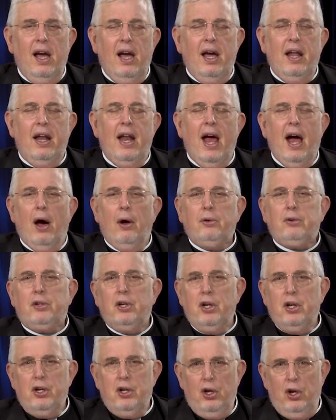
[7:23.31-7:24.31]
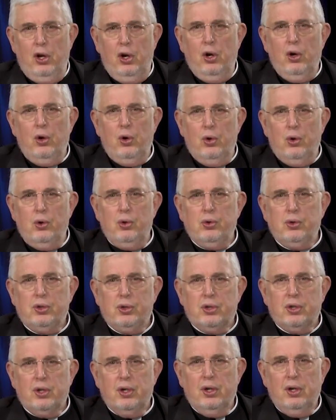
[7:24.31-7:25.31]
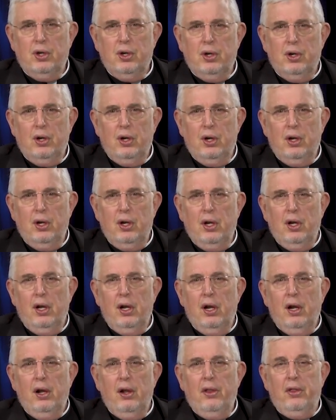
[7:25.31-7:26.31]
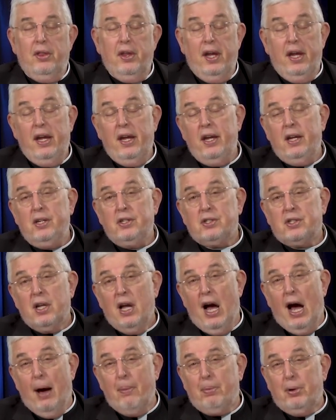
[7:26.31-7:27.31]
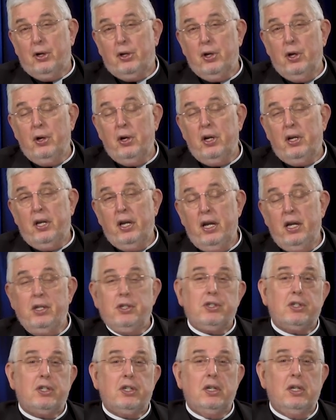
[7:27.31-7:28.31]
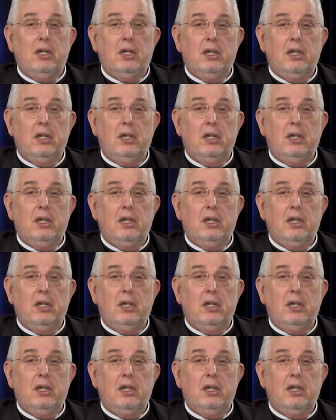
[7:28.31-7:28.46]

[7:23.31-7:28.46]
and how to use these opportunities